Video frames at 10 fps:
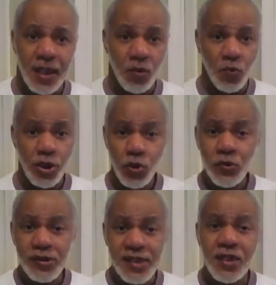And when
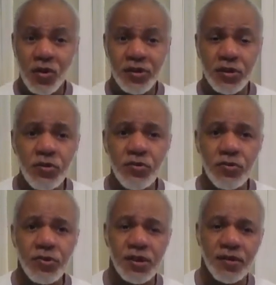you see it on the
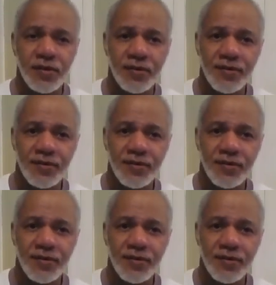news,